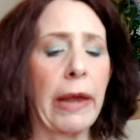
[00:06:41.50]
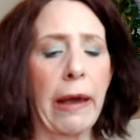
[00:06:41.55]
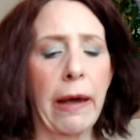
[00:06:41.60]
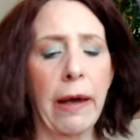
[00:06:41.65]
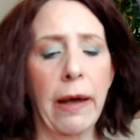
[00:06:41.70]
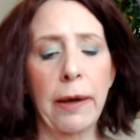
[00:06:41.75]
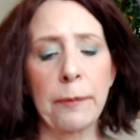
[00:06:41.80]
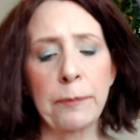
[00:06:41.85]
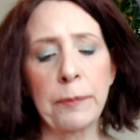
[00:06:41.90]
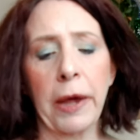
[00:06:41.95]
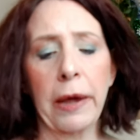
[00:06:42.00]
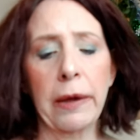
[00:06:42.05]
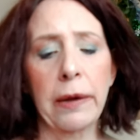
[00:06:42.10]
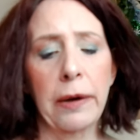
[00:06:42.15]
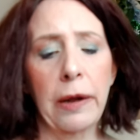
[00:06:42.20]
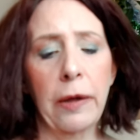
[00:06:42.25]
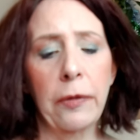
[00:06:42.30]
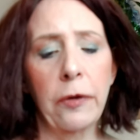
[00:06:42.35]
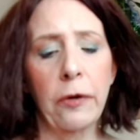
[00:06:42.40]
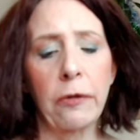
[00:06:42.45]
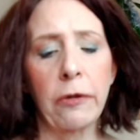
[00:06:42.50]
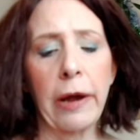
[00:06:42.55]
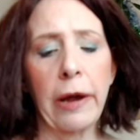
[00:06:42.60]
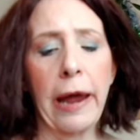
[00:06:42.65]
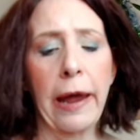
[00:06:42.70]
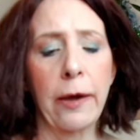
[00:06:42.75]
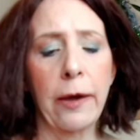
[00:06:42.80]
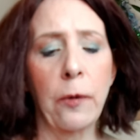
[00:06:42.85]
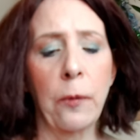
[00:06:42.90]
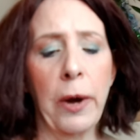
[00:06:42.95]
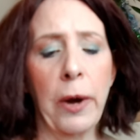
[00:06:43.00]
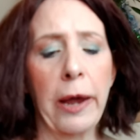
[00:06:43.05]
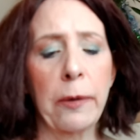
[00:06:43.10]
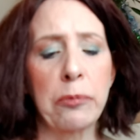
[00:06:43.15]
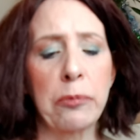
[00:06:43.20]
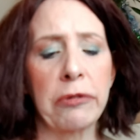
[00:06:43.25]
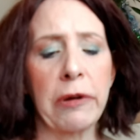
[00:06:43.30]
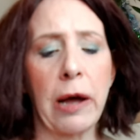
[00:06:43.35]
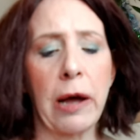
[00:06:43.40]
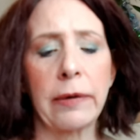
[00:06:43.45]
Um, another
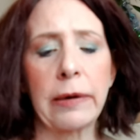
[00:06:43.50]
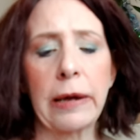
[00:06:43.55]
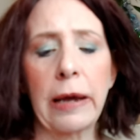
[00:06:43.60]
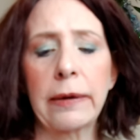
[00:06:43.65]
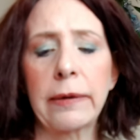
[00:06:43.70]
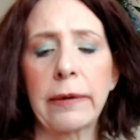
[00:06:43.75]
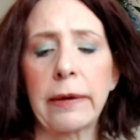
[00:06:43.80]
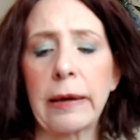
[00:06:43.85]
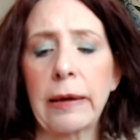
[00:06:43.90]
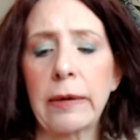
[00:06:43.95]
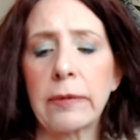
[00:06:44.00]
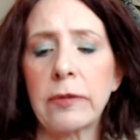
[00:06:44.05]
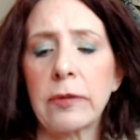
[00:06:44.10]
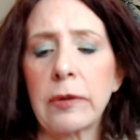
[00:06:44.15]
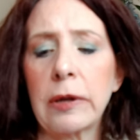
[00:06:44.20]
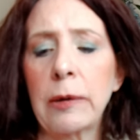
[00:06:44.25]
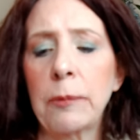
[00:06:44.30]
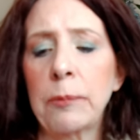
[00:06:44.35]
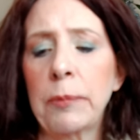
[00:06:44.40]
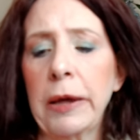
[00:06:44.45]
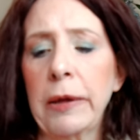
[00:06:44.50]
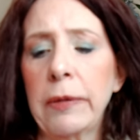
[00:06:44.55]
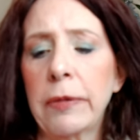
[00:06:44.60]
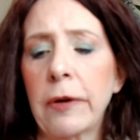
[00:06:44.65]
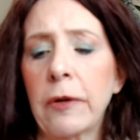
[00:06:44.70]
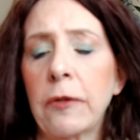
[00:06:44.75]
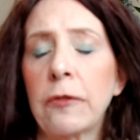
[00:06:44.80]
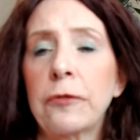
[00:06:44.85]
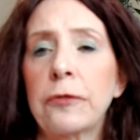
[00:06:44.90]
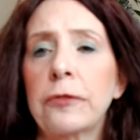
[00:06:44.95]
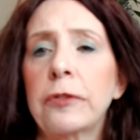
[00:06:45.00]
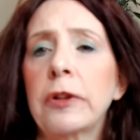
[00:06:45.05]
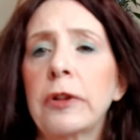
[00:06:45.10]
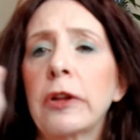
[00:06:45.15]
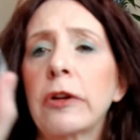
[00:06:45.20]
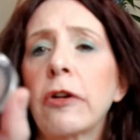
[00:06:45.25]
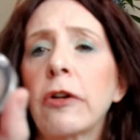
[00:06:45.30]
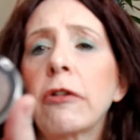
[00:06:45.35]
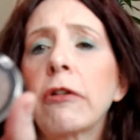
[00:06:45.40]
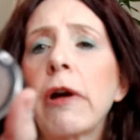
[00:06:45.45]
AOA product is going to be their
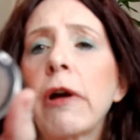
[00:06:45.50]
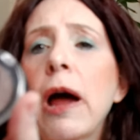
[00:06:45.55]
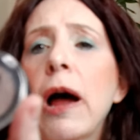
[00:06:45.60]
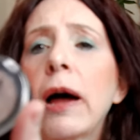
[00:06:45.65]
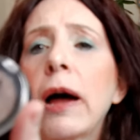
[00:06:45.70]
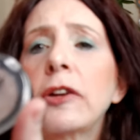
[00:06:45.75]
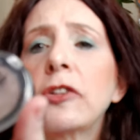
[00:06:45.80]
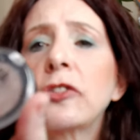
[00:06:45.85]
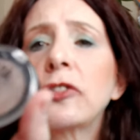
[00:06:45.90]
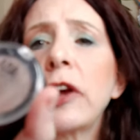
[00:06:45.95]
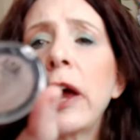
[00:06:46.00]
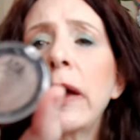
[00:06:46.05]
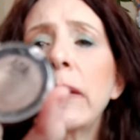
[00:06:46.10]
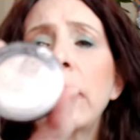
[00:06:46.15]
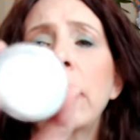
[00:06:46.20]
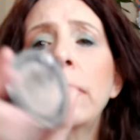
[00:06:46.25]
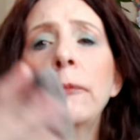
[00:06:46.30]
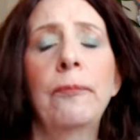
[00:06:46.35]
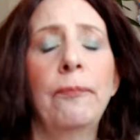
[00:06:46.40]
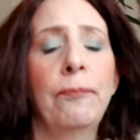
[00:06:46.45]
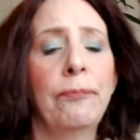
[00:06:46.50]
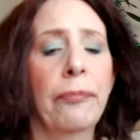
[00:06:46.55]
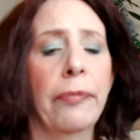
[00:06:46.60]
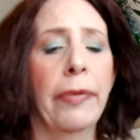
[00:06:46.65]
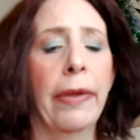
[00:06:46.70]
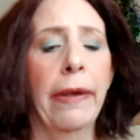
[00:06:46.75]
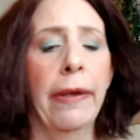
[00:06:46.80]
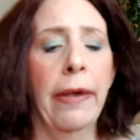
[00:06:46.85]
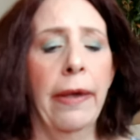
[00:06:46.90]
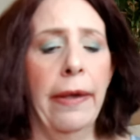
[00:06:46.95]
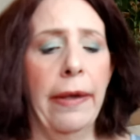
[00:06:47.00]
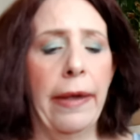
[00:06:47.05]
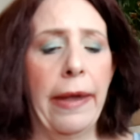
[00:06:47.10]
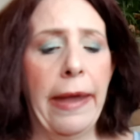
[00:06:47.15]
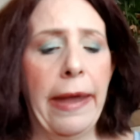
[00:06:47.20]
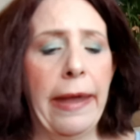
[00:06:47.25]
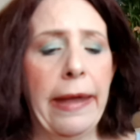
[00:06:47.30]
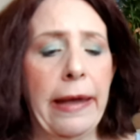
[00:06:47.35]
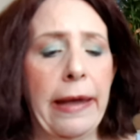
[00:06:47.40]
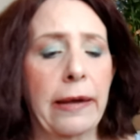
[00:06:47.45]
velour eyeshadow
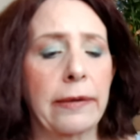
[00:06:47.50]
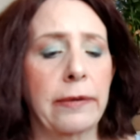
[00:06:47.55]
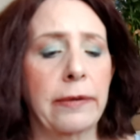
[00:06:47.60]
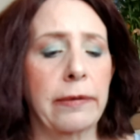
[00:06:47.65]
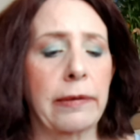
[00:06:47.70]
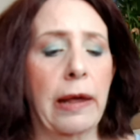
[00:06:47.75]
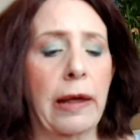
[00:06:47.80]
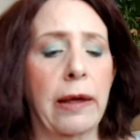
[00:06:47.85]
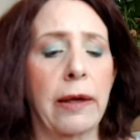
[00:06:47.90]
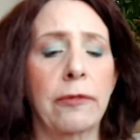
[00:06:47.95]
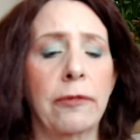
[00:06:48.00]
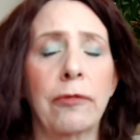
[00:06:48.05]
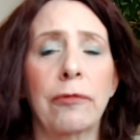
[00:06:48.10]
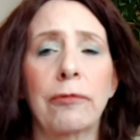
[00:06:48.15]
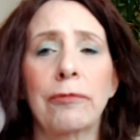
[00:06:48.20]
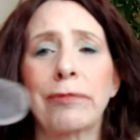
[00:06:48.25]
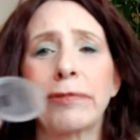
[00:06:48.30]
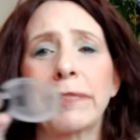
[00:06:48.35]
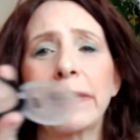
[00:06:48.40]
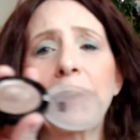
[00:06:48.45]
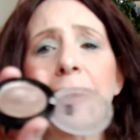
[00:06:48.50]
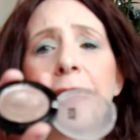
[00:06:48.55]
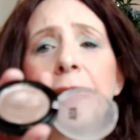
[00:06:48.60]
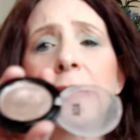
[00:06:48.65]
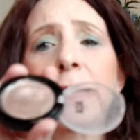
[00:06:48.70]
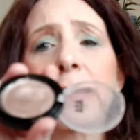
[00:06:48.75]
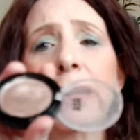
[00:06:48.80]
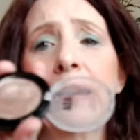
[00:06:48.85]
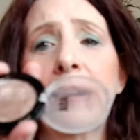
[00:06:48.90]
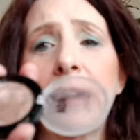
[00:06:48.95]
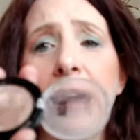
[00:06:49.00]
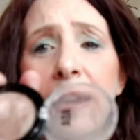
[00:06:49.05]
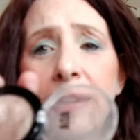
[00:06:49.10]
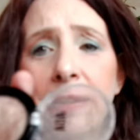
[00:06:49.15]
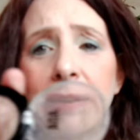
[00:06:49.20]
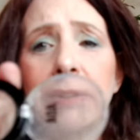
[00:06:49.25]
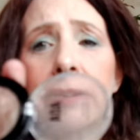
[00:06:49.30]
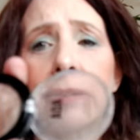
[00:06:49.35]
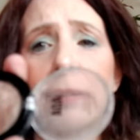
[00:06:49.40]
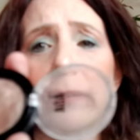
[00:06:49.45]
and uh, really
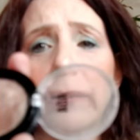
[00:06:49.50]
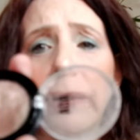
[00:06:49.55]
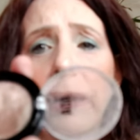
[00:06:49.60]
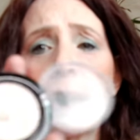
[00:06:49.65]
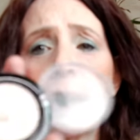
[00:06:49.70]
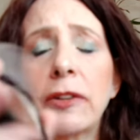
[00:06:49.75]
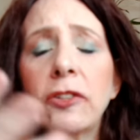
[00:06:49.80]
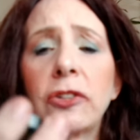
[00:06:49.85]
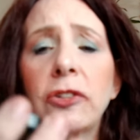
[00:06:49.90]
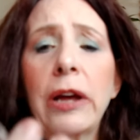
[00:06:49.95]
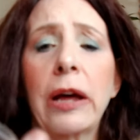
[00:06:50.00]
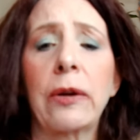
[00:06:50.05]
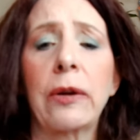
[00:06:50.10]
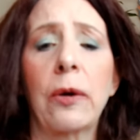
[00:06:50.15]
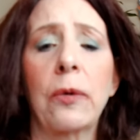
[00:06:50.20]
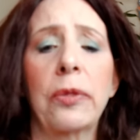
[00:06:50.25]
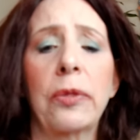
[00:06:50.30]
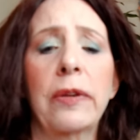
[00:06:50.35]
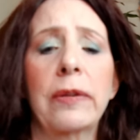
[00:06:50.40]
nice eyeshadow.